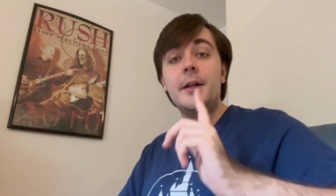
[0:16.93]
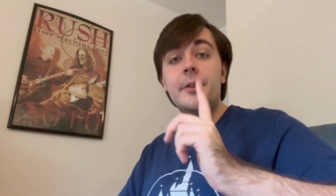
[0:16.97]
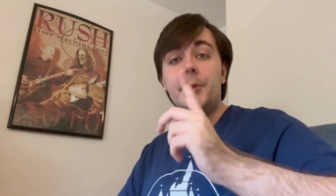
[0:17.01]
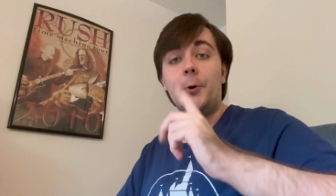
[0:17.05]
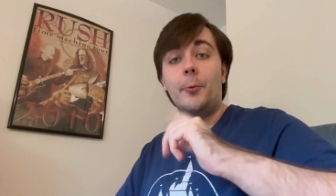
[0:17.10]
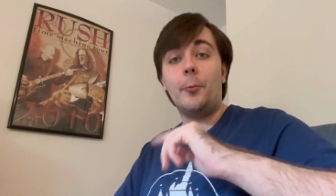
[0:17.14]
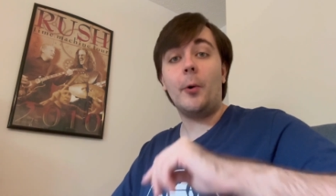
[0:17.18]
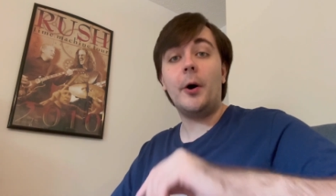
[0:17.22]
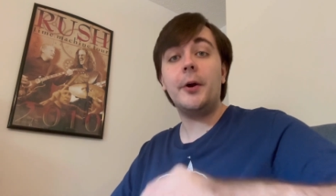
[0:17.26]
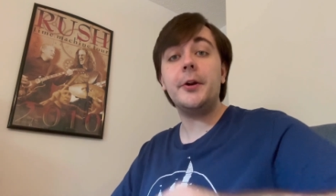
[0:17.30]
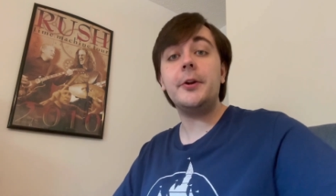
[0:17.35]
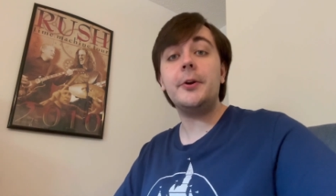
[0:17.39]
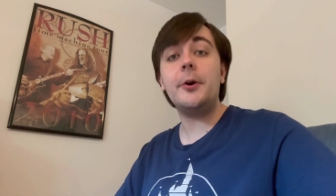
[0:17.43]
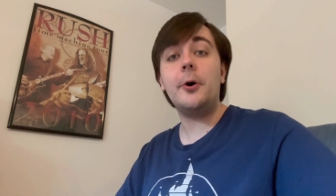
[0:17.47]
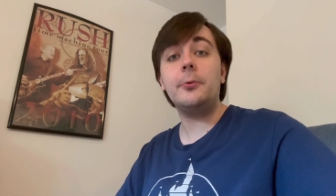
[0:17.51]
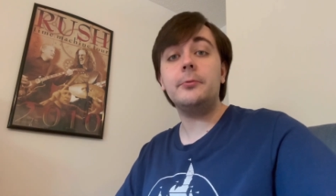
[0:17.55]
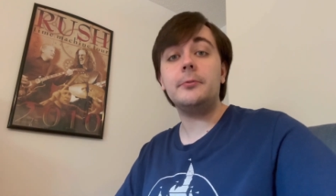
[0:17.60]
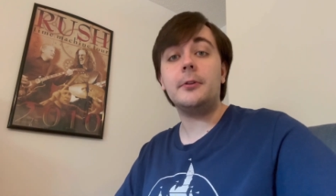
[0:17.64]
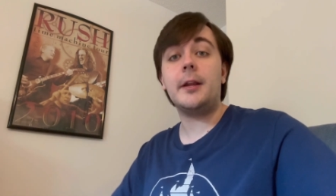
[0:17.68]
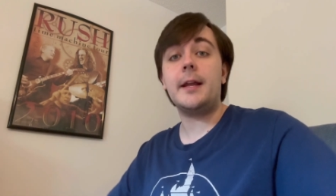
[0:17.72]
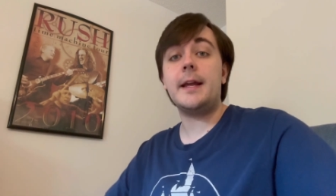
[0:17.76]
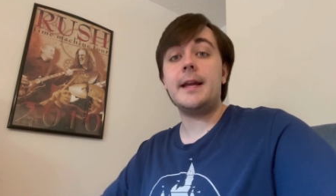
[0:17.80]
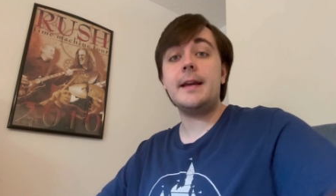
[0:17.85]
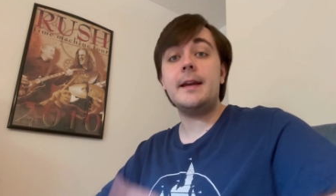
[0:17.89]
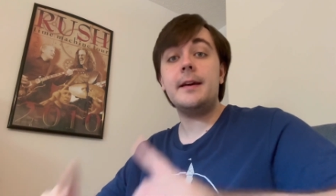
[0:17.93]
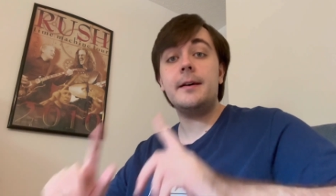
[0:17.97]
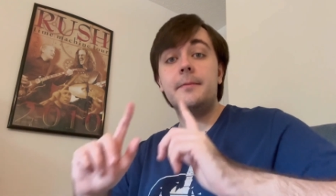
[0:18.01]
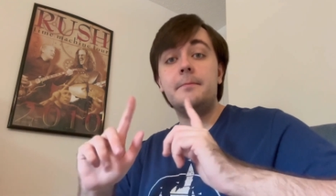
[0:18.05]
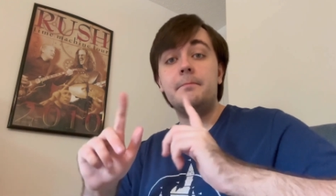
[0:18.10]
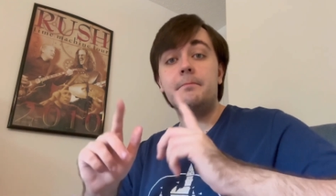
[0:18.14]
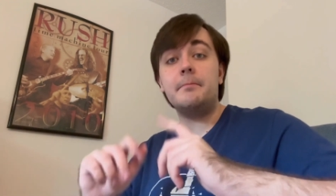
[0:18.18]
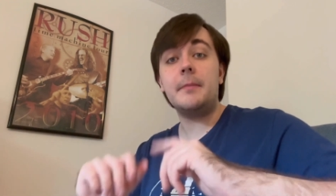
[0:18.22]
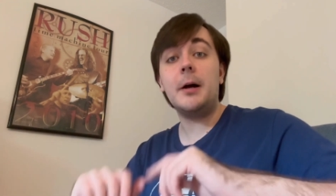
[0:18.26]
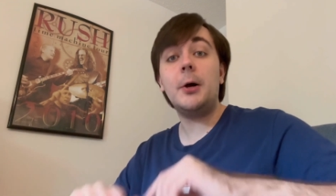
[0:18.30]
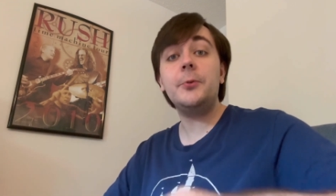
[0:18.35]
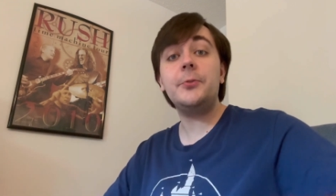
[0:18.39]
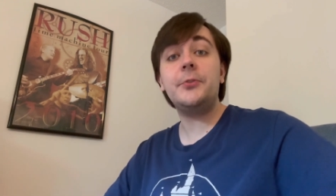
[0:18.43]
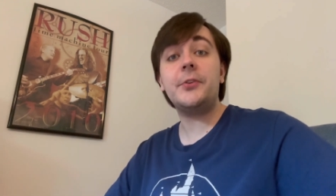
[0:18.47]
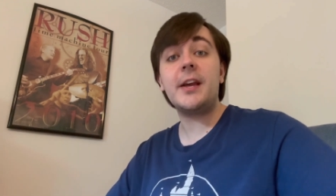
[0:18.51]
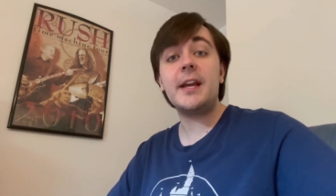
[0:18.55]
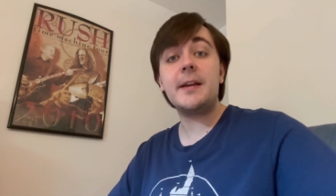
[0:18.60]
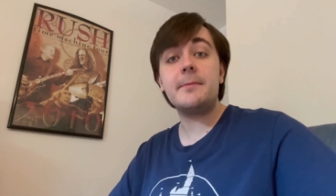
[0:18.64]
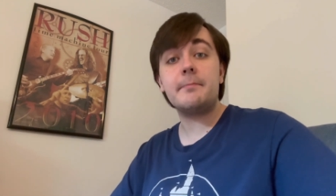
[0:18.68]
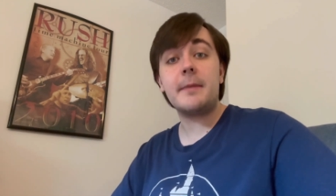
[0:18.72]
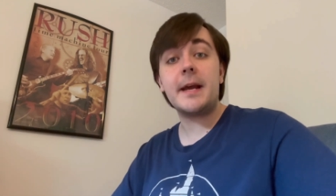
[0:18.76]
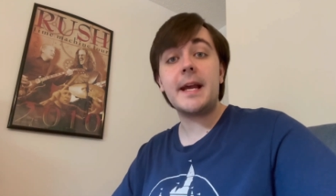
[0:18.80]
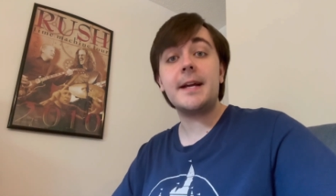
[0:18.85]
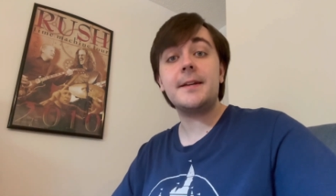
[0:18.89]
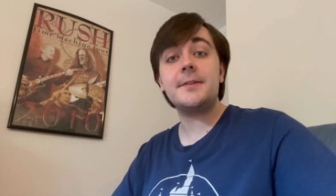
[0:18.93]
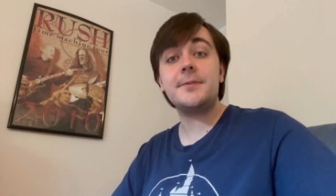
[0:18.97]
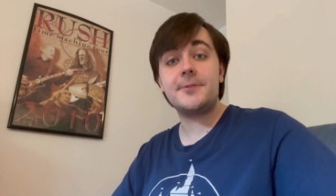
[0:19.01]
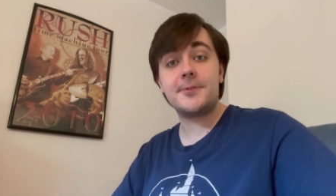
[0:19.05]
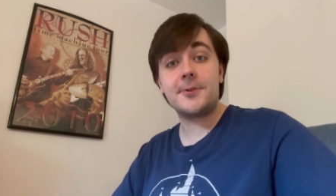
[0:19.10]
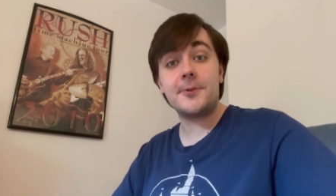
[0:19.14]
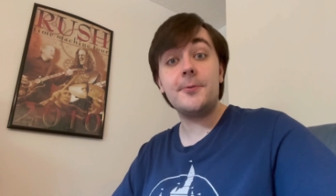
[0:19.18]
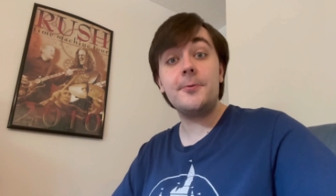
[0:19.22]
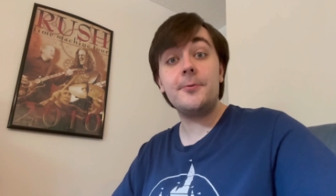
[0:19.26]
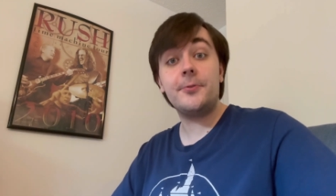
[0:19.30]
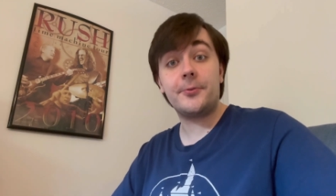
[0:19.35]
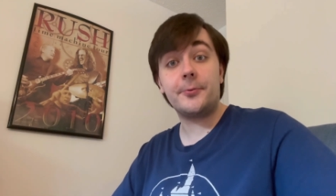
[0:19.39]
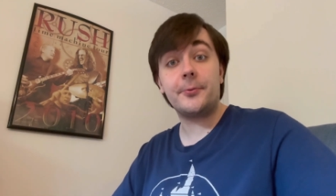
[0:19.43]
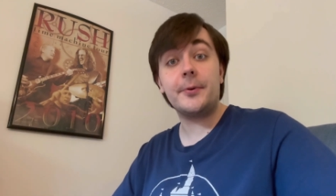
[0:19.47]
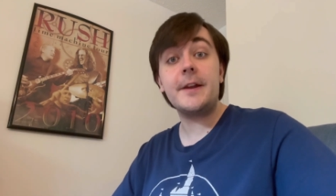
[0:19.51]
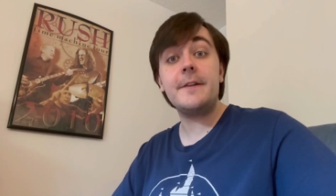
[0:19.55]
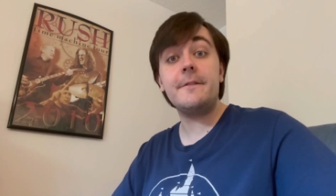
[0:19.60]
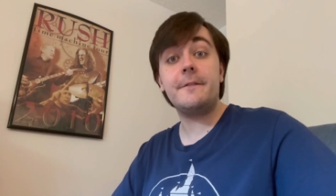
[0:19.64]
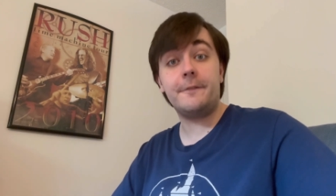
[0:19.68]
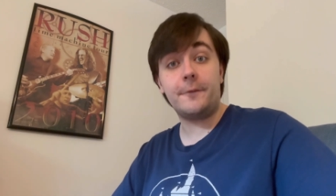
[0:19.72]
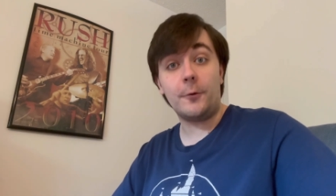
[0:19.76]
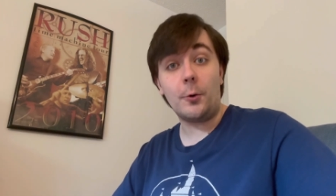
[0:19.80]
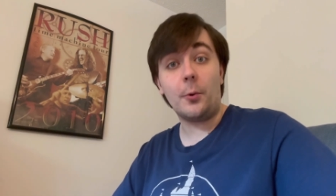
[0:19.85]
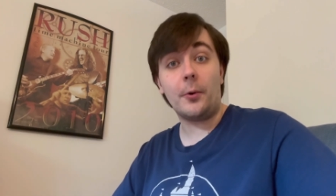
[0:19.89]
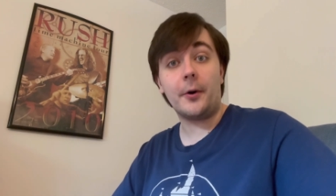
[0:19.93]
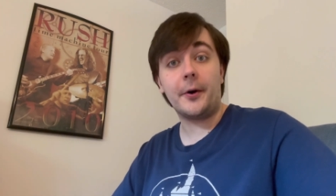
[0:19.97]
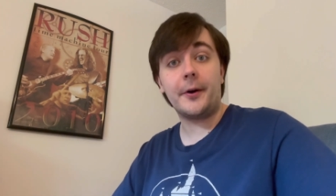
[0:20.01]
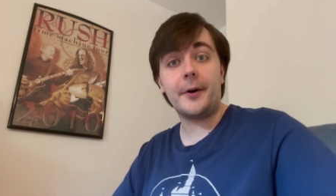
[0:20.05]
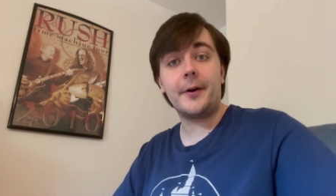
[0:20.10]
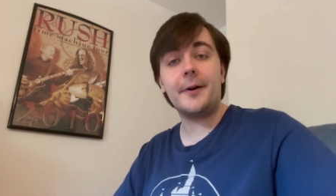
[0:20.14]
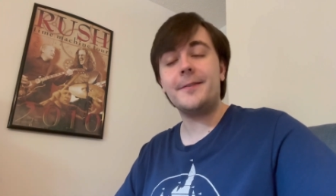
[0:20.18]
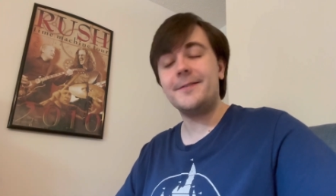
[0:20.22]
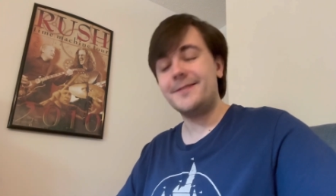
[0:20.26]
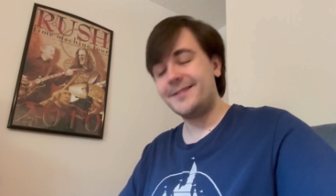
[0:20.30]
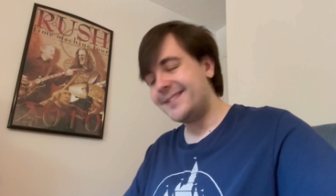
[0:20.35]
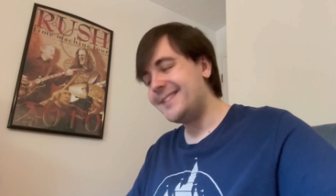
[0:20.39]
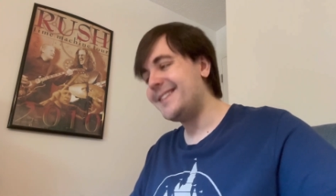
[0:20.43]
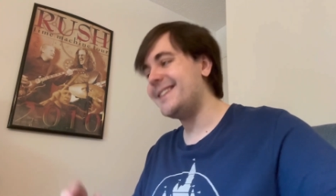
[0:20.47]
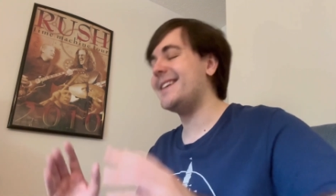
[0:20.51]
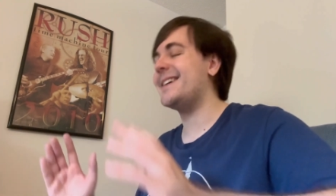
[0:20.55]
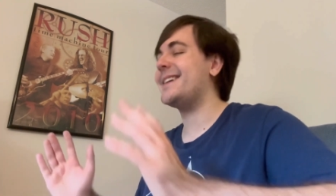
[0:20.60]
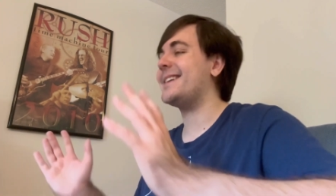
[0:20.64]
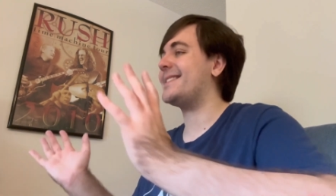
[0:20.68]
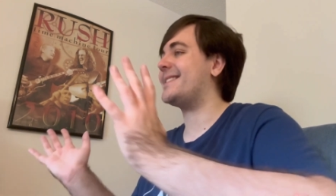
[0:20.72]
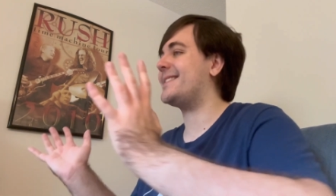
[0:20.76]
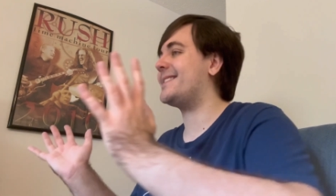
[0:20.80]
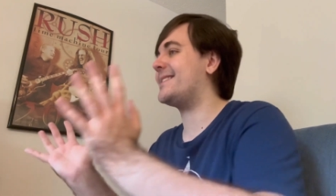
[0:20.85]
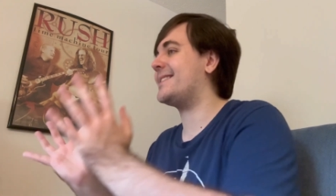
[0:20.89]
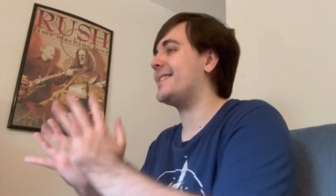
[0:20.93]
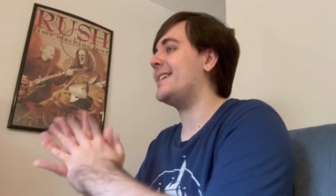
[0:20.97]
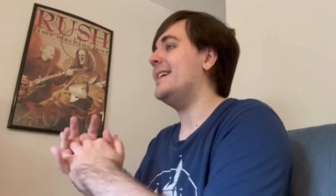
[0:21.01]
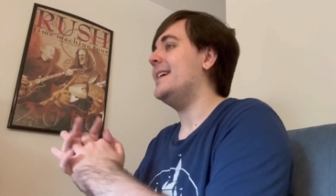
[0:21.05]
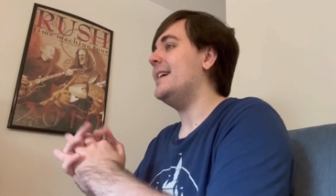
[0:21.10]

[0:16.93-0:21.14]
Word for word: the one and only Melting Man 234. Yes.